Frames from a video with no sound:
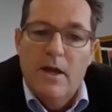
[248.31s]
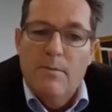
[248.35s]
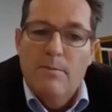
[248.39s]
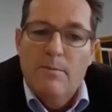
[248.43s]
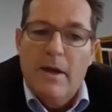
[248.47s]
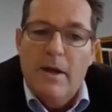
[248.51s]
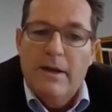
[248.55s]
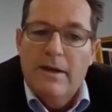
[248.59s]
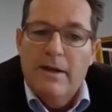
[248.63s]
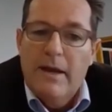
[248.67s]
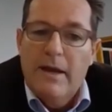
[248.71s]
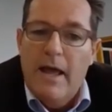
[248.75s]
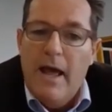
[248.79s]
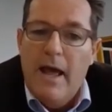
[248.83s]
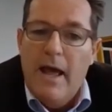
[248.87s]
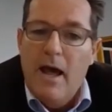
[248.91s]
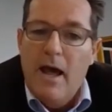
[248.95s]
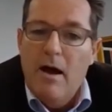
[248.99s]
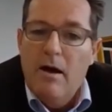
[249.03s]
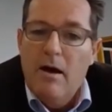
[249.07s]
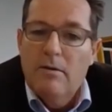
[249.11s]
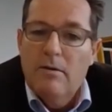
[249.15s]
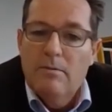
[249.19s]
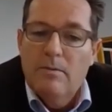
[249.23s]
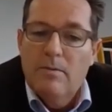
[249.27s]
But
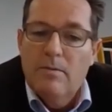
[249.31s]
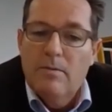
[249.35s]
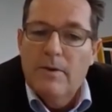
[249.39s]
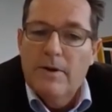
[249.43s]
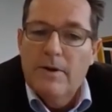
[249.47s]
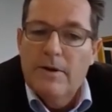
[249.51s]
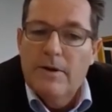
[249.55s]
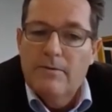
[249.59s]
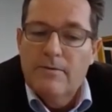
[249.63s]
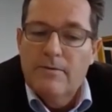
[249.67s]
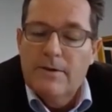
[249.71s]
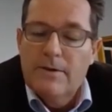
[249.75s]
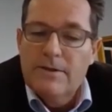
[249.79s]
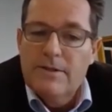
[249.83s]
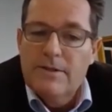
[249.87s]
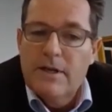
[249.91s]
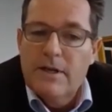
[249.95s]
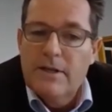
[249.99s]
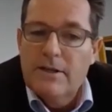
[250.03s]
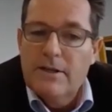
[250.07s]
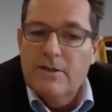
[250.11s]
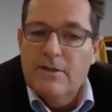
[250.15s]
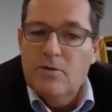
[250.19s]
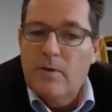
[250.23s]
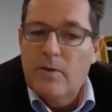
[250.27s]
now we're
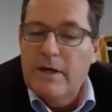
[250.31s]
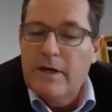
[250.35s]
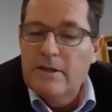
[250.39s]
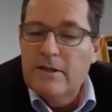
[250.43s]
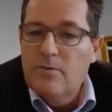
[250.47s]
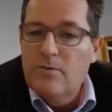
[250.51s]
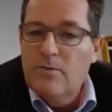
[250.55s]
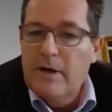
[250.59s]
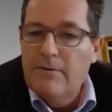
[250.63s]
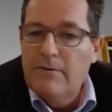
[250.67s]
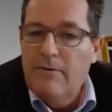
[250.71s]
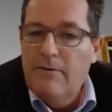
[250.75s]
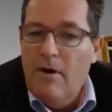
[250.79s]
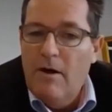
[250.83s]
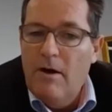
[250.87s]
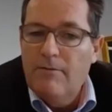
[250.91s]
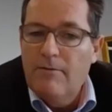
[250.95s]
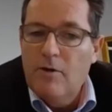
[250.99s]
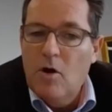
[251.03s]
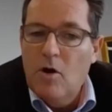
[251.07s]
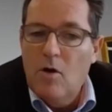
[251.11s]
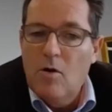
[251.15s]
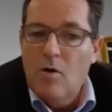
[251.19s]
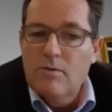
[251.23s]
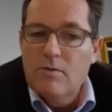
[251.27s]
seeing the 2025
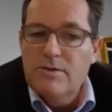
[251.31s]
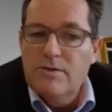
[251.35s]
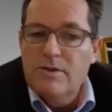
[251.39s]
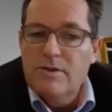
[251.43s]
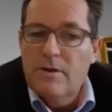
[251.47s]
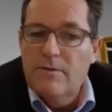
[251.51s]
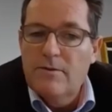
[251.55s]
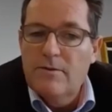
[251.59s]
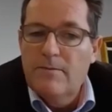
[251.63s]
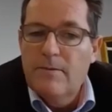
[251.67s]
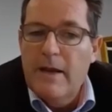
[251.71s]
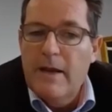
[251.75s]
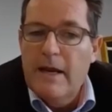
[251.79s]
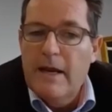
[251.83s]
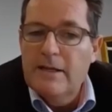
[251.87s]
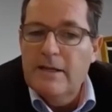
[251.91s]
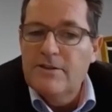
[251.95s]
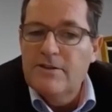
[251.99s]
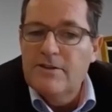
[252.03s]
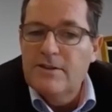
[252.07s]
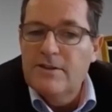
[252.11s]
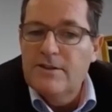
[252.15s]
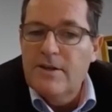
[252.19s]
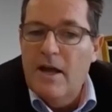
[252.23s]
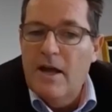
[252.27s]
goals of
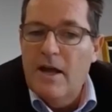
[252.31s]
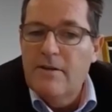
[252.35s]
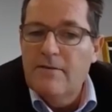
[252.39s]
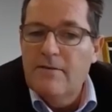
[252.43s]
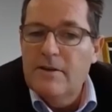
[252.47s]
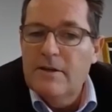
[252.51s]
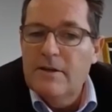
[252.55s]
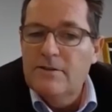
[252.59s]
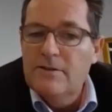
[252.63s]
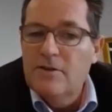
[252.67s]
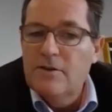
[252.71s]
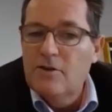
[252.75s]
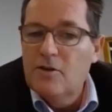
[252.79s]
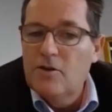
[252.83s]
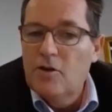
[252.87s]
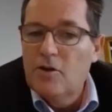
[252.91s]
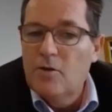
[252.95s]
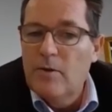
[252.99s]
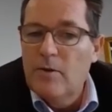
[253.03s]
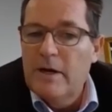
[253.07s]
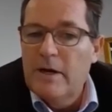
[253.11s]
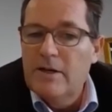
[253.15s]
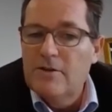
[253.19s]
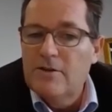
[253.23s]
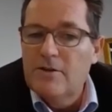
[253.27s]
energy savings and
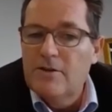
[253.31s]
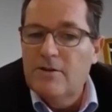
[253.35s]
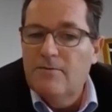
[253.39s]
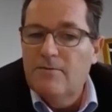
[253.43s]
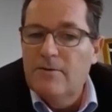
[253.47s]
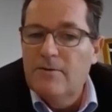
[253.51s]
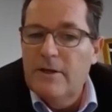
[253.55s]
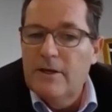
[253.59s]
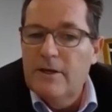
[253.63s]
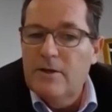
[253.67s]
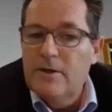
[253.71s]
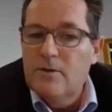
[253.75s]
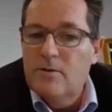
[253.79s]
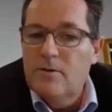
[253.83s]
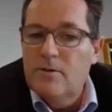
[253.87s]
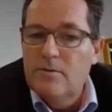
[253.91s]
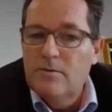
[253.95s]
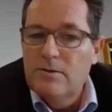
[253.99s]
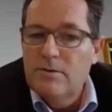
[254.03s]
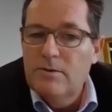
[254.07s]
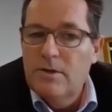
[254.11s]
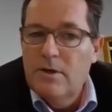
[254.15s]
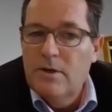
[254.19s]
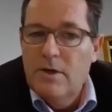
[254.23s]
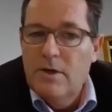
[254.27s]
new energy
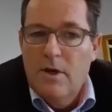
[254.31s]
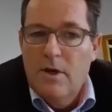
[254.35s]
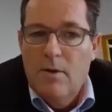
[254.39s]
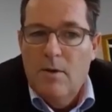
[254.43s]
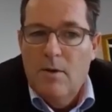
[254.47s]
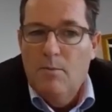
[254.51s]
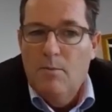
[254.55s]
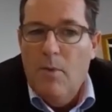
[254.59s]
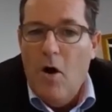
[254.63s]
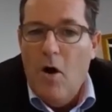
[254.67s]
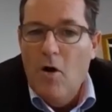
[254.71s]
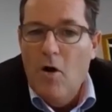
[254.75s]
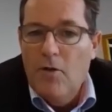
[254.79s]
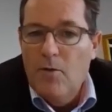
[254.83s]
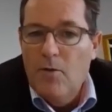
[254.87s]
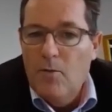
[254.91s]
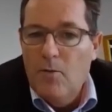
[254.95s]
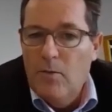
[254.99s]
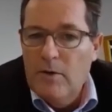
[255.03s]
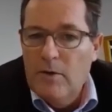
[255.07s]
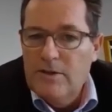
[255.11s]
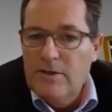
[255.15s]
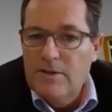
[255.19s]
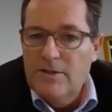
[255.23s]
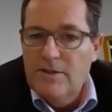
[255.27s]
vehicles, both of
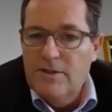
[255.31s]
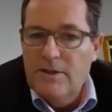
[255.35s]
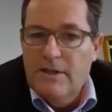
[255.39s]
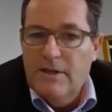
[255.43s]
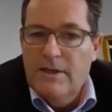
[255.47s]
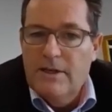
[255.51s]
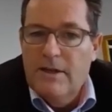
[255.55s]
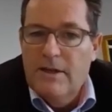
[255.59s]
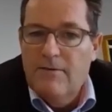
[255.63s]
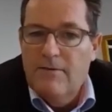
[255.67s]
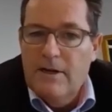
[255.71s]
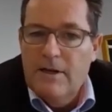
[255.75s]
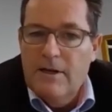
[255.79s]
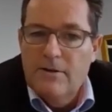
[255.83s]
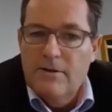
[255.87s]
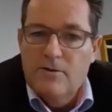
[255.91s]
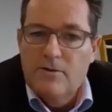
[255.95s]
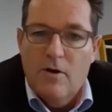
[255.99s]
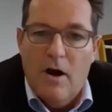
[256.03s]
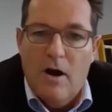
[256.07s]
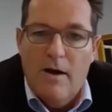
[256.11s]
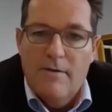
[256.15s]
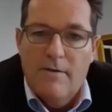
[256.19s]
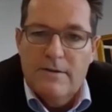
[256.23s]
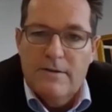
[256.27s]
which are significant
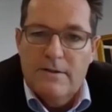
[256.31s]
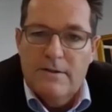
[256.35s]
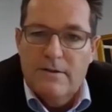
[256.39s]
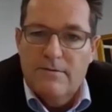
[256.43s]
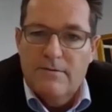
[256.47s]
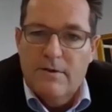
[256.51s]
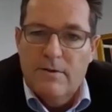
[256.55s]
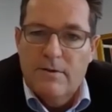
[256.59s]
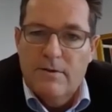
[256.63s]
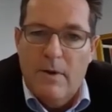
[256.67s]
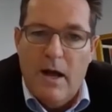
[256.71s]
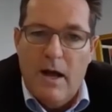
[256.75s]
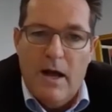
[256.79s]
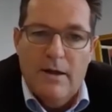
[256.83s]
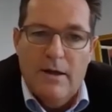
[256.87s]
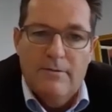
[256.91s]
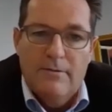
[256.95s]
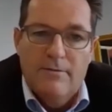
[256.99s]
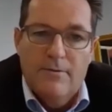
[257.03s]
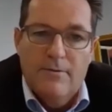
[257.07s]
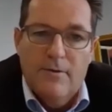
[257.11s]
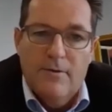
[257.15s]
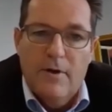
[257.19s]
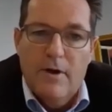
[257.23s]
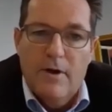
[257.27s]
drivers of demand
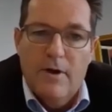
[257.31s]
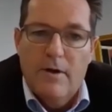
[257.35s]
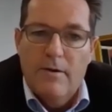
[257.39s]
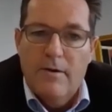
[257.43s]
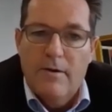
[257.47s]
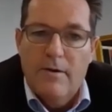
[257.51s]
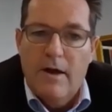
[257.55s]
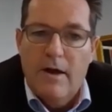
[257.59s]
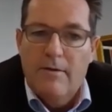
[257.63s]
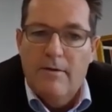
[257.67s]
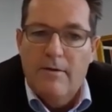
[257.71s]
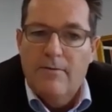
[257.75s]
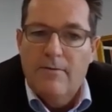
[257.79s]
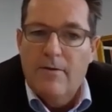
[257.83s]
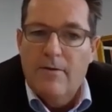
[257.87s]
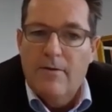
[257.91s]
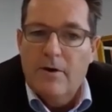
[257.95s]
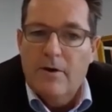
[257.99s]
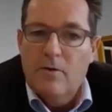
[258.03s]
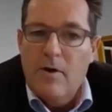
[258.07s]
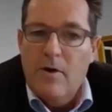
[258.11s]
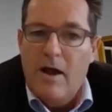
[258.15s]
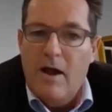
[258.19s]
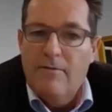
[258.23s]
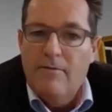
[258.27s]
for
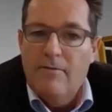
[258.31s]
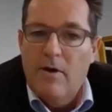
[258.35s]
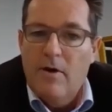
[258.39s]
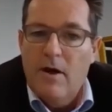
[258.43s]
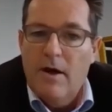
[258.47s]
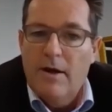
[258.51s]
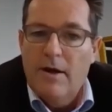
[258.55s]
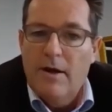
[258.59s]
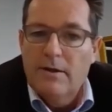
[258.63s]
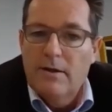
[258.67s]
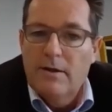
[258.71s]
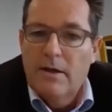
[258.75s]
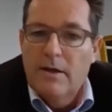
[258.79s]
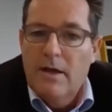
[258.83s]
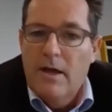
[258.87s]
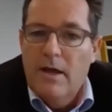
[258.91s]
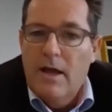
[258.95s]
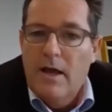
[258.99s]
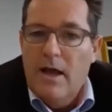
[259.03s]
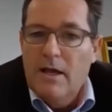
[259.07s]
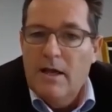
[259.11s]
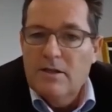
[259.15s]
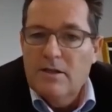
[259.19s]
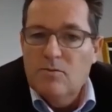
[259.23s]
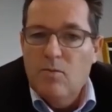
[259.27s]
graphite,
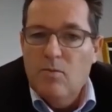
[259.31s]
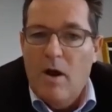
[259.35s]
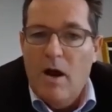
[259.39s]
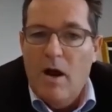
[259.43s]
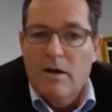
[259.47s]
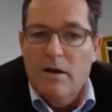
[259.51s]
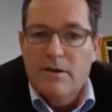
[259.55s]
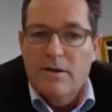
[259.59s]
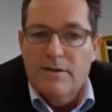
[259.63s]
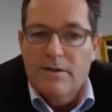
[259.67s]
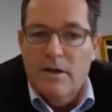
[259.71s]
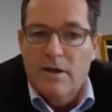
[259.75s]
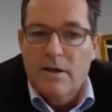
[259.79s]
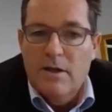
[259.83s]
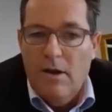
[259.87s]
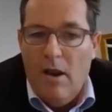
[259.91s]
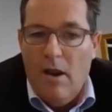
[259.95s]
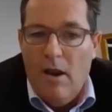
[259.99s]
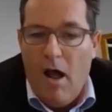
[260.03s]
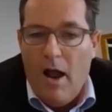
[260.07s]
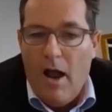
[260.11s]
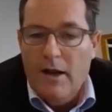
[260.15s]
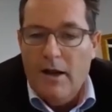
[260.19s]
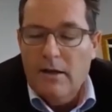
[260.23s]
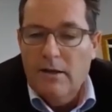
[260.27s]
as well as a
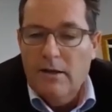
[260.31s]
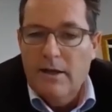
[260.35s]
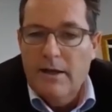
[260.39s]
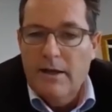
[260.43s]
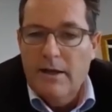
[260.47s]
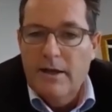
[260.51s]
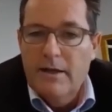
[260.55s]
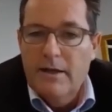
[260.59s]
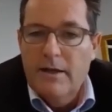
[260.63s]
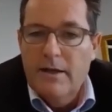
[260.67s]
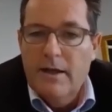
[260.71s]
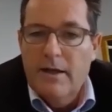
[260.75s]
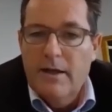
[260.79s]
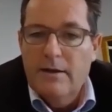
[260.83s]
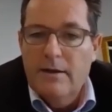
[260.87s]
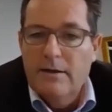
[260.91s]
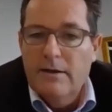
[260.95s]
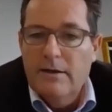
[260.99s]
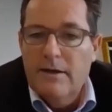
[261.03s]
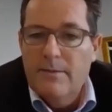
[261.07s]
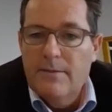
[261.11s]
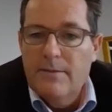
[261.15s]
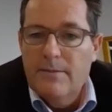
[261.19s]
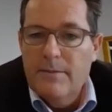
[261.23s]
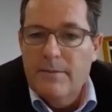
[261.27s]
likely
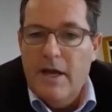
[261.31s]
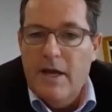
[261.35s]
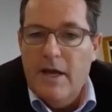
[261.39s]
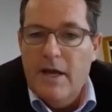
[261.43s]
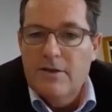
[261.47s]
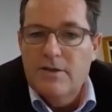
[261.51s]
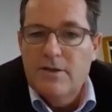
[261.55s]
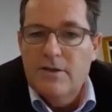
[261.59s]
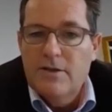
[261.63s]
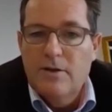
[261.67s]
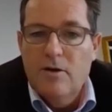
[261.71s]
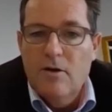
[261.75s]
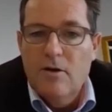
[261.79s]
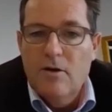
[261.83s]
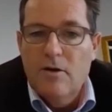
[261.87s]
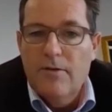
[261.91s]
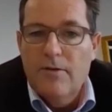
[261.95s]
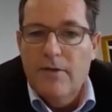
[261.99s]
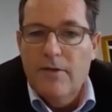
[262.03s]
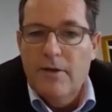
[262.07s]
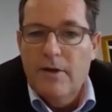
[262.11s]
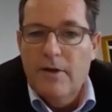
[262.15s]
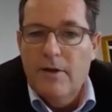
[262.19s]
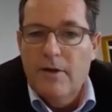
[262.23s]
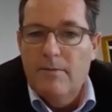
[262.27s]
limitation
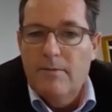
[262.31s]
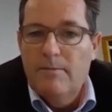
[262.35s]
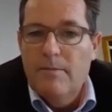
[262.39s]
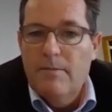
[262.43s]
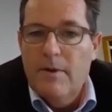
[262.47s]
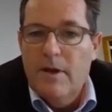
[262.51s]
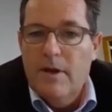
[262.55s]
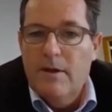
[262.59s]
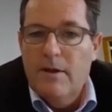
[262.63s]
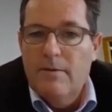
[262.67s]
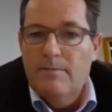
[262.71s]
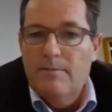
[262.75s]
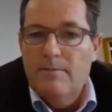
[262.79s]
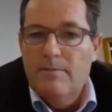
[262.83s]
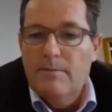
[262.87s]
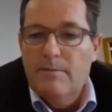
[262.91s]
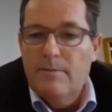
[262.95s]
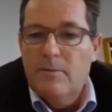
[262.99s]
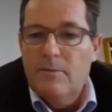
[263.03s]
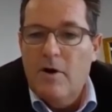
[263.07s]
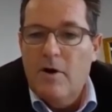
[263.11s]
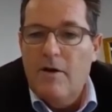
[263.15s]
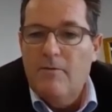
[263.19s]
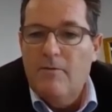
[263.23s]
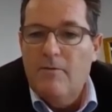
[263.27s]
on the
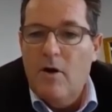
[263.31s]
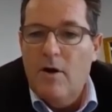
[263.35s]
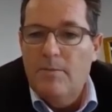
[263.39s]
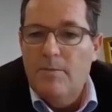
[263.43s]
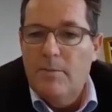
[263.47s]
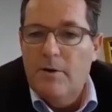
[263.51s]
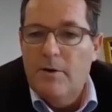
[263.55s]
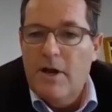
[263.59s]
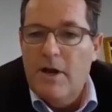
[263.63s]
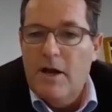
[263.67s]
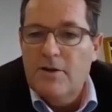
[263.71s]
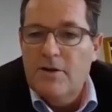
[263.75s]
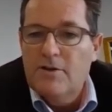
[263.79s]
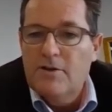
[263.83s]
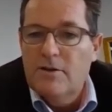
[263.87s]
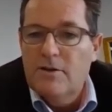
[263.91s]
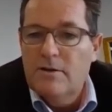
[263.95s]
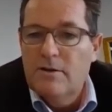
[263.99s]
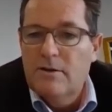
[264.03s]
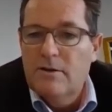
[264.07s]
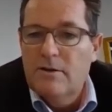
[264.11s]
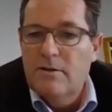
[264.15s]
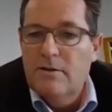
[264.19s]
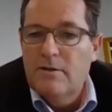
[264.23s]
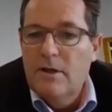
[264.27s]
graphite
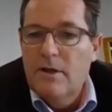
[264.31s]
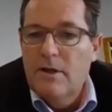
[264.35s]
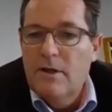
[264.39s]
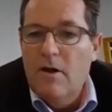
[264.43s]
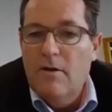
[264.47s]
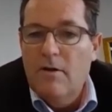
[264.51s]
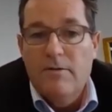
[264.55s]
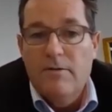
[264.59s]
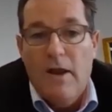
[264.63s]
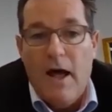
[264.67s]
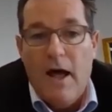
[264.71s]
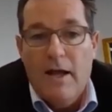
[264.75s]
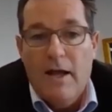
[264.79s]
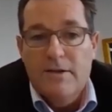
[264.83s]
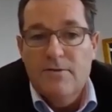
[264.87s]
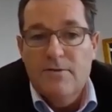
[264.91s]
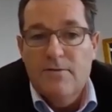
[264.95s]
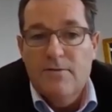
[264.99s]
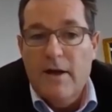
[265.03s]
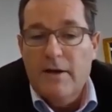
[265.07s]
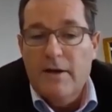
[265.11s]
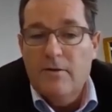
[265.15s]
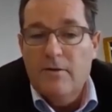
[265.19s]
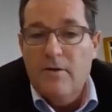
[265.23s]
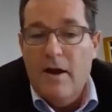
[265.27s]
production of large
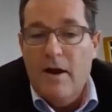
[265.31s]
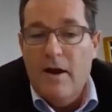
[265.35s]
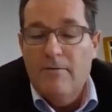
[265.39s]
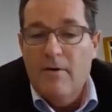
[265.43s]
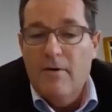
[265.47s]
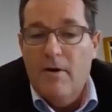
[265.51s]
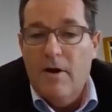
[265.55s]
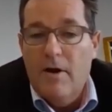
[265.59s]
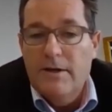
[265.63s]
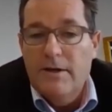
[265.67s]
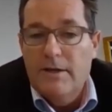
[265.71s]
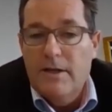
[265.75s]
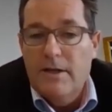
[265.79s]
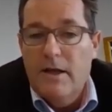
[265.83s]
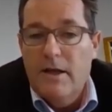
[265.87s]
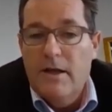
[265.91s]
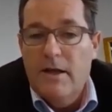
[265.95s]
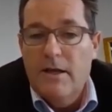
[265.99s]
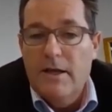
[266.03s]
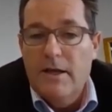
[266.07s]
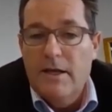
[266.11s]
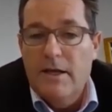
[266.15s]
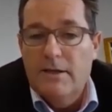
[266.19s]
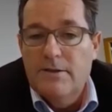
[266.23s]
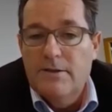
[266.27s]
flake graphite
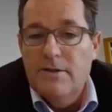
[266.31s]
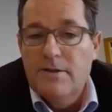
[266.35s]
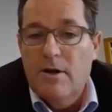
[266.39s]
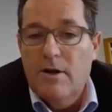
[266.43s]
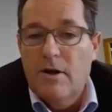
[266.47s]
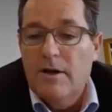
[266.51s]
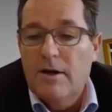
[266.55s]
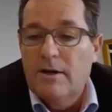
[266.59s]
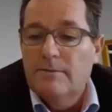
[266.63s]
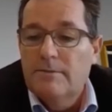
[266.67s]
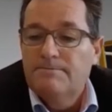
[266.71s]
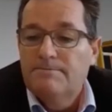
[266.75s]
in China.